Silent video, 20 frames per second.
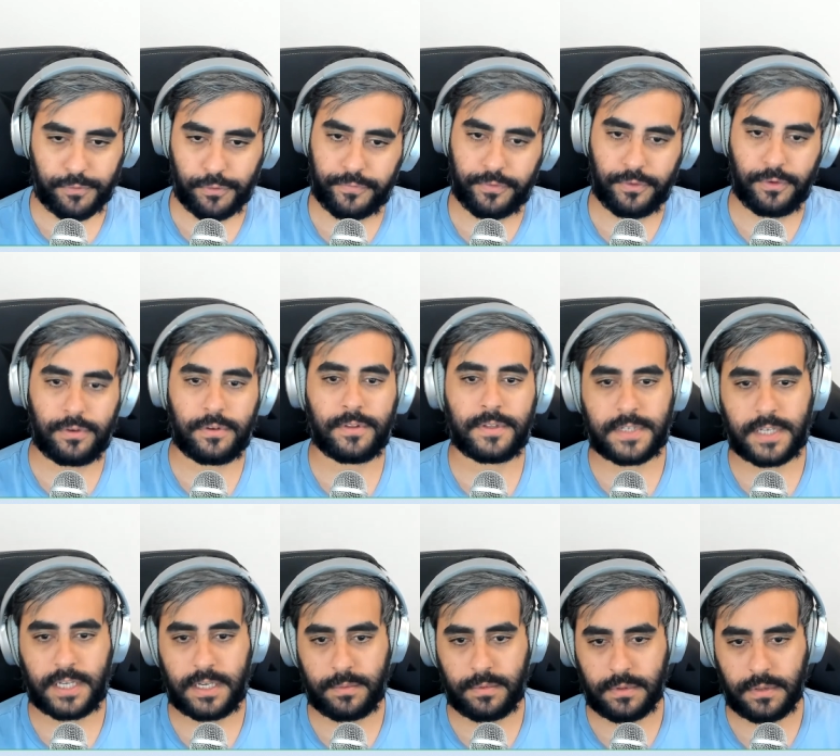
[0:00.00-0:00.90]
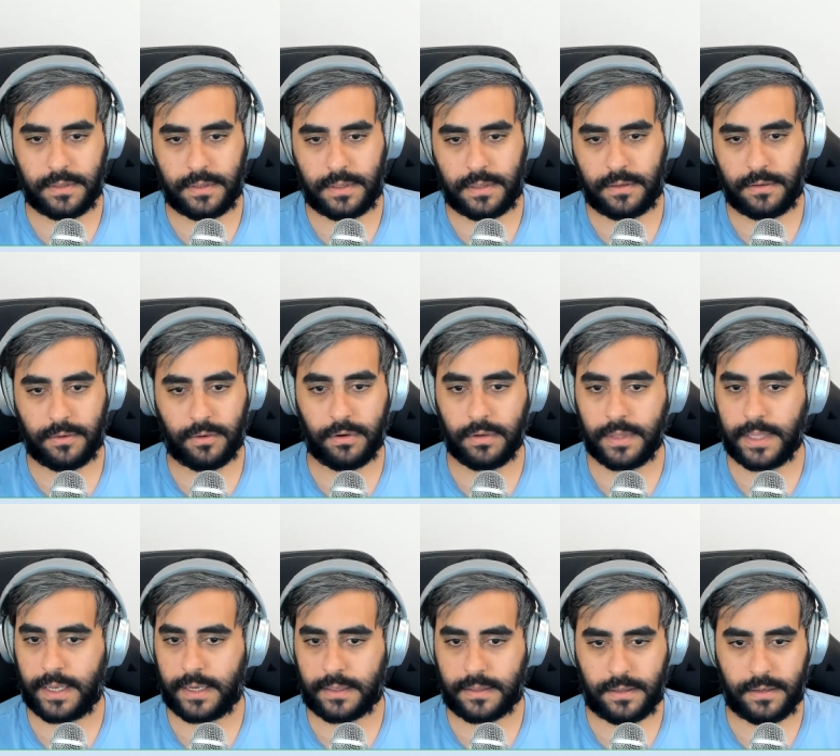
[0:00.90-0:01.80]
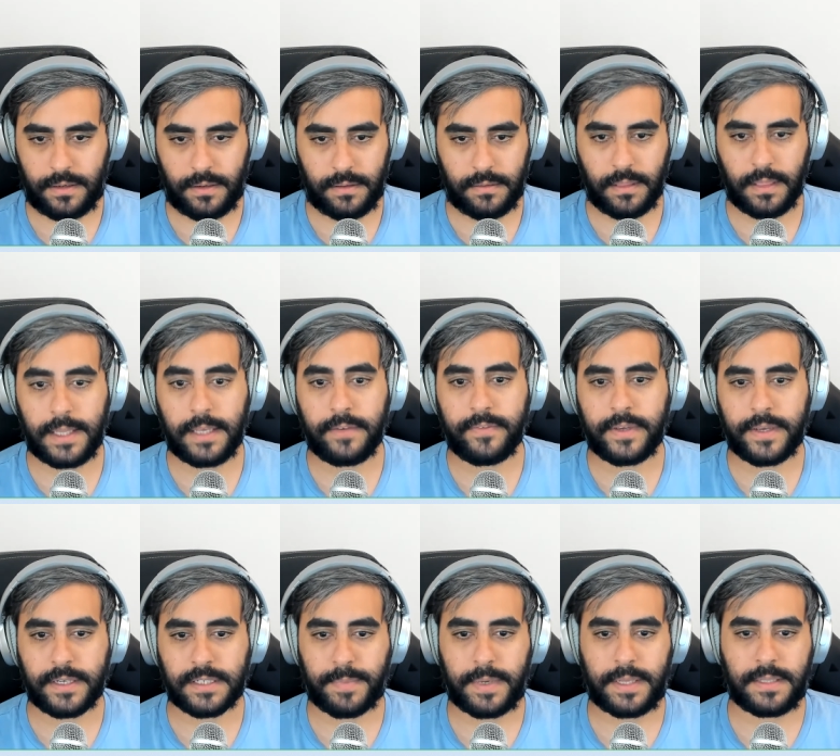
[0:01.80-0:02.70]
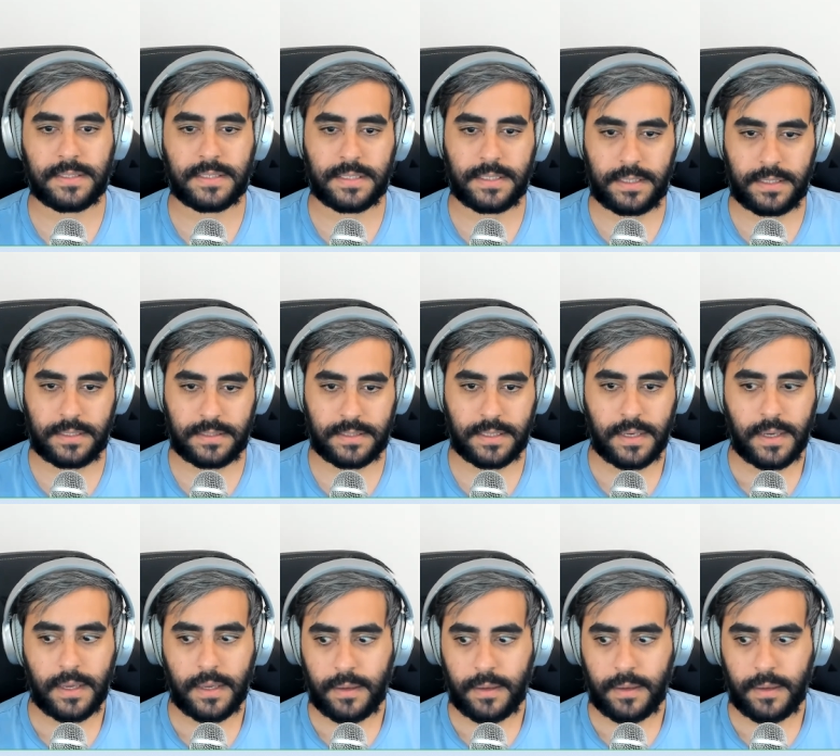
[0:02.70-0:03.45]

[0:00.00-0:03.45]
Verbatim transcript: for food on the table eh, or like you know living expenses,